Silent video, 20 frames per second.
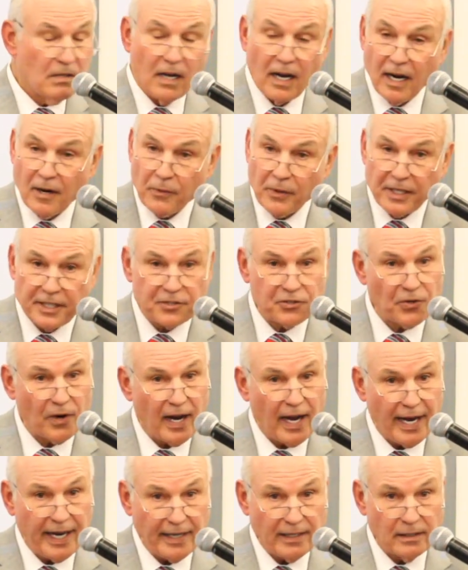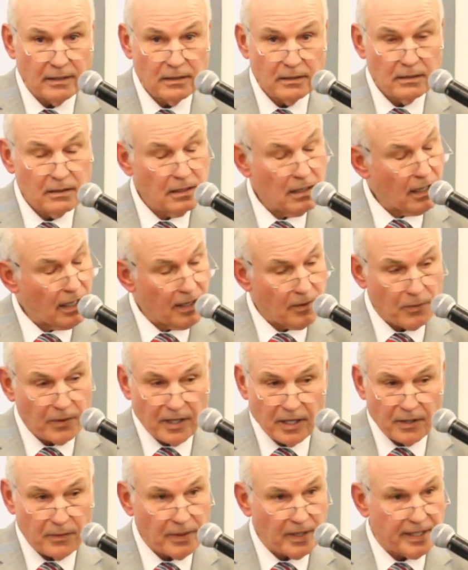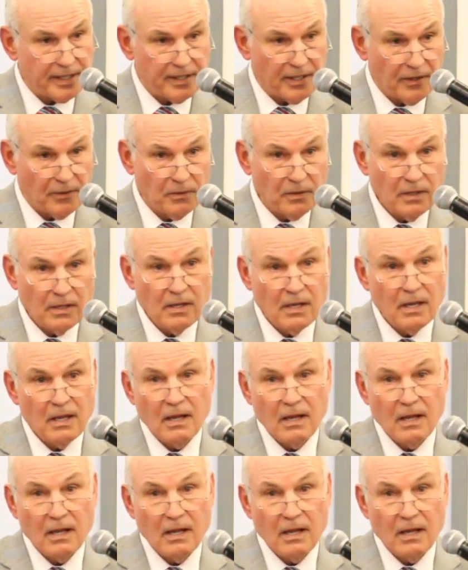I really try. I really, really do.